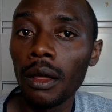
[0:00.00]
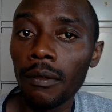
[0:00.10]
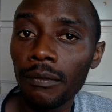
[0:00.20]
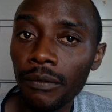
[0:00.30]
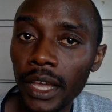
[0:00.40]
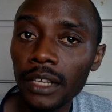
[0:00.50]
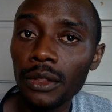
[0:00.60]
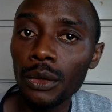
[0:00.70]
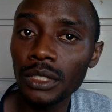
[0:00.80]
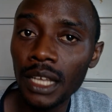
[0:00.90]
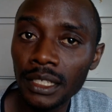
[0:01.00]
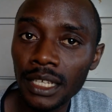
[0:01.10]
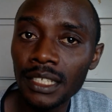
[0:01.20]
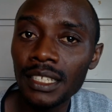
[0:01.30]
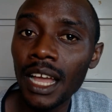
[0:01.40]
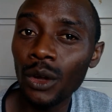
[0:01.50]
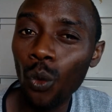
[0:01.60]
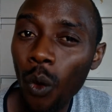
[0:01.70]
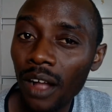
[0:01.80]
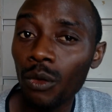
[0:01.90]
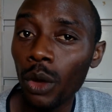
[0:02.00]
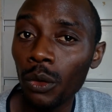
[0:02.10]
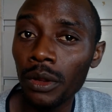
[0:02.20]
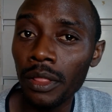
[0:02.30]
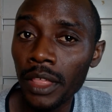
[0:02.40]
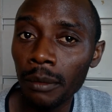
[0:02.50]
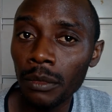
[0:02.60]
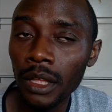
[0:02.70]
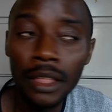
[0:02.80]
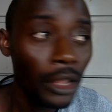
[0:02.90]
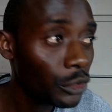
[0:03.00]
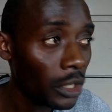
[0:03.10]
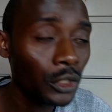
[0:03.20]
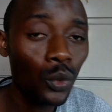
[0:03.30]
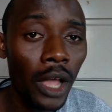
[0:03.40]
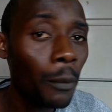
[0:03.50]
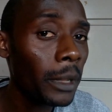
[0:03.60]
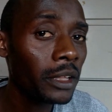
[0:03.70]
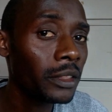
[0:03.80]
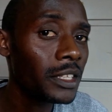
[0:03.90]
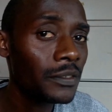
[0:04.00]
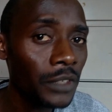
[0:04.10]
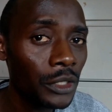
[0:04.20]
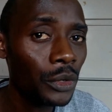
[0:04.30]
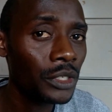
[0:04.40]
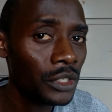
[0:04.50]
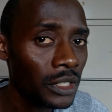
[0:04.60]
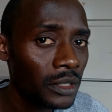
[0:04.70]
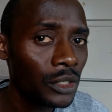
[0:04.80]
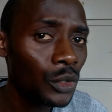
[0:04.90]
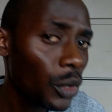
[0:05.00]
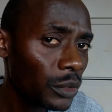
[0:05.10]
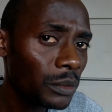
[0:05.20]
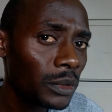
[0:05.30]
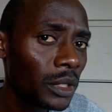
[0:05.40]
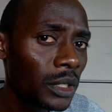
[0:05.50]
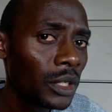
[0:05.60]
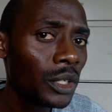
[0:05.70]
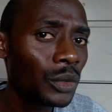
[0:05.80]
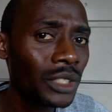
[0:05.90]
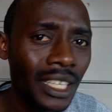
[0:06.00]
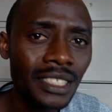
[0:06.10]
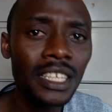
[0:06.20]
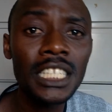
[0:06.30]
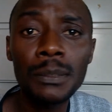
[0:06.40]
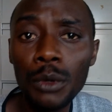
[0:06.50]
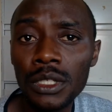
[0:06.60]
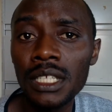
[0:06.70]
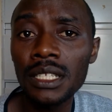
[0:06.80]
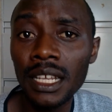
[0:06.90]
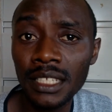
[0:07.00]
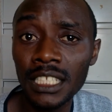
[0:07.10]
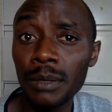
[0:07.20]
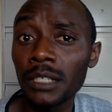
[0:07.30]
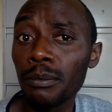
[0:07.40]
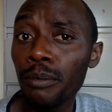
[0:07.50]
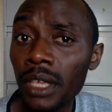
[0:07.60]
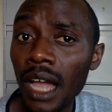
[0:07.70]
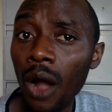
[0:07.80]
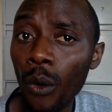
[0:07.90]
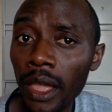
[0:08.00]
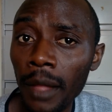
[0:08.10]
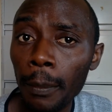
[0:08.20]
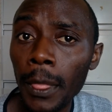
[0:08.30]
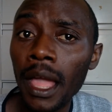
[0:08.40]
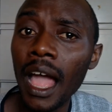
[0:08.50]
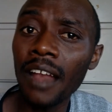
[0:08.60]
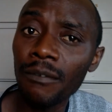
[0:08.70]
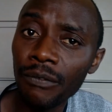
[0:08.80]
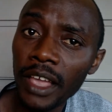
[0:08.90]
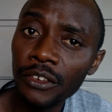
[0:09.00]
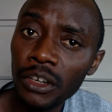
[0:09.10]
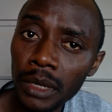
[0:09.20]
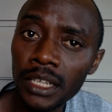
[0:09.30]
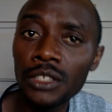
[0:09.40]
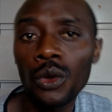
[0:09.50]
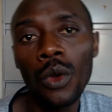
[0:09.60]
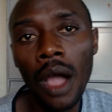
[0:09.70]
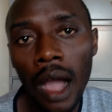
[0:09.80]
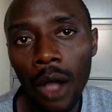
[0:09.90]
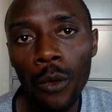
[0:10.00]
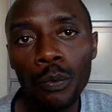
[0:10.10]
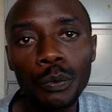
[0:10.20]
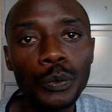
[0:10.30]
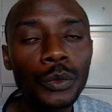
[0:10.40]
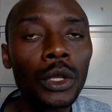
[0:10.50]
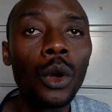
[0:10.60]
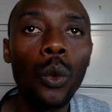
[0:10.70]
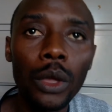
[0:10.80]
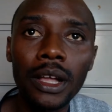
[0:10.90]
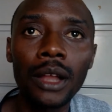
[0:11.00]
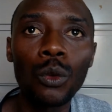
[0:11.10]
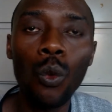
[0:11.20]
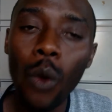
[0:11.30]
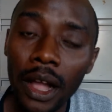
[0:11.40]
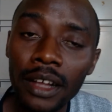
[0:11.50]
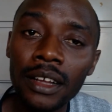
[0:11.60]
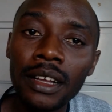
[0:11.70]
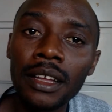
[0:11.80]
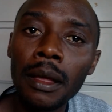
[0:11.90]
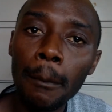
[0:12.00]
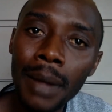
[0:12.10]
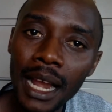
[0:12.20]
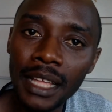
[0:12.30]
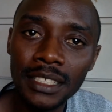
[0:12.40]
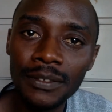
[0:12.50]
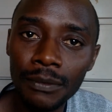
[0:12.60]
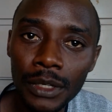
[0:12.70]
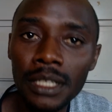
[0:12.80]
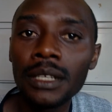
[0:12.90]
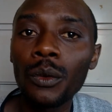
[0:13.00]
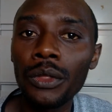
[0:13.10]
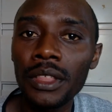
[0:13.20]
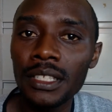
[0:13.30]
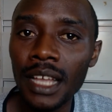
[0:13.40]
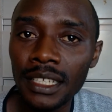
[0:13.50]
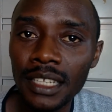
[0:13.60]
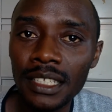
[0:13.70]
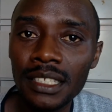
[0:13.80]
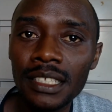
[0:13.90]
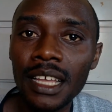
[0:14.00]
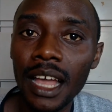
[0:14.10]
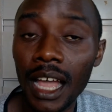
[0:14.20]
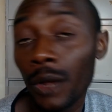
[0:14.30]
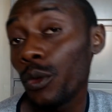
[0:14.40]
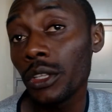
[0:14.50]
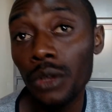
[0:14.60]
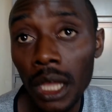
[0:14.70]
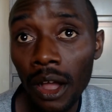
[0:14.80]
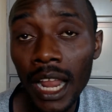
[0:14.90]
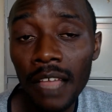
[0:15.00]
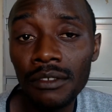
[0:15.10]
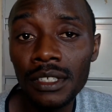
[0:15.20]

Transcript: fight those hazards and work well with them. The reason as to why I'm making this video is not to just expose these hazards, but be aware and find remedies on how we can work balancefully with these hazards and we enjoy our lives.